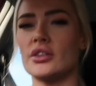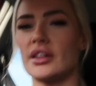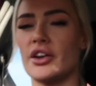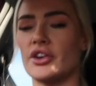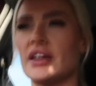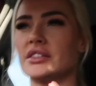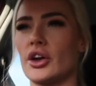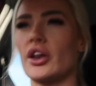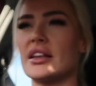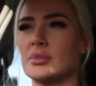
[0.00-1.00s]
they don't
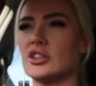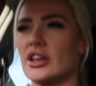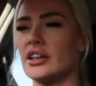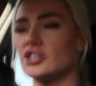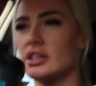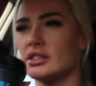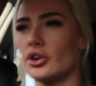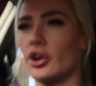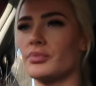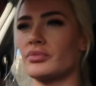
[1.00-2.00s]
exert as much energy,
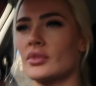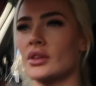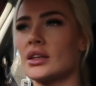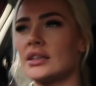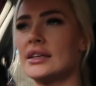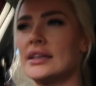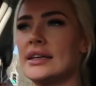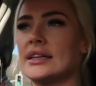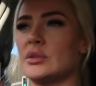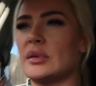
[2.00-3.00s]
so
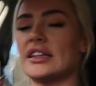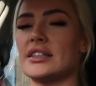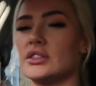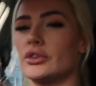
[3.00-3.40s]
it's a bit less